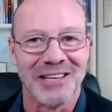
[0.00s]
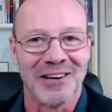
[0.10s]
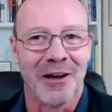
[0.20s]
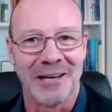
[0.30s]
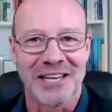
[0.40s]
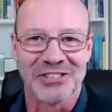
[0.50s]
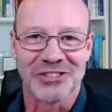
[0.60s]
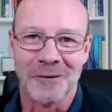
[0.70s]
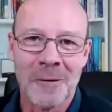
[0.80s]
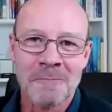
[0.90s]
did. I paid
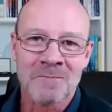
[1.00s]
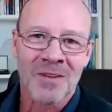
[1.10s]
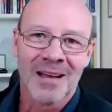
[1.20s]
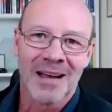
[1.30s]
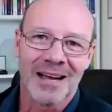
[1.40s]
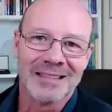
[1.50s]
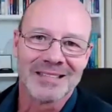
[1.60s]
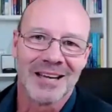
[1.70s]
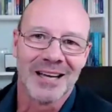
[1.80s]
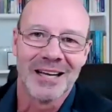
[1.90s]
attention.
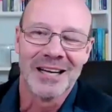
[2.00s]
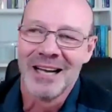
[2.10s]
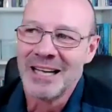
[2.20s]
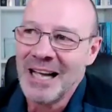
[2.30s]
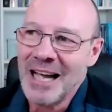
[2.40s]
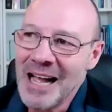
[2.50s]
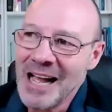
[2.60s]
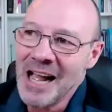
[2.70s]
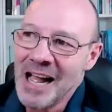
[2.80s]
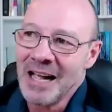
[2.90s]
And,
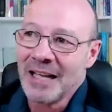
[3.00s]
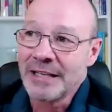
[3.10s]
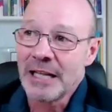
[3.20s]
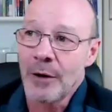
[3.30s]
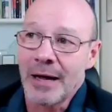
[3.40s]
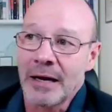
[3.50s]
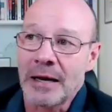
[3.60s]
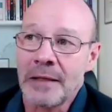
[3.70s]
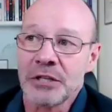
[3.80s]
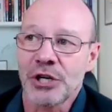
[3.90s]

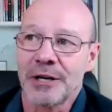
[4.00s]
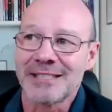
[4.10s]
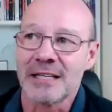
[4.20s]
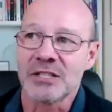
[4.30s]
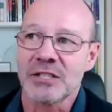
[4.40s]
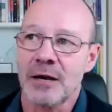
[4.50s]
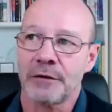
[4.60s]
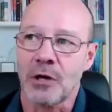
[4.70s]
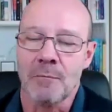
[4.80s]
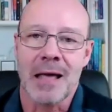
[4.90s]
and in the journey since then,
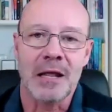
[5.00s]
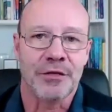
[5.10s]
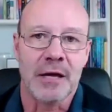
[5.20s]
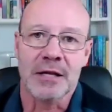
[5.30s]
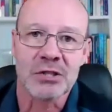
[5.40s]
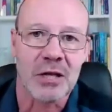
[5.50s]
I've done many things,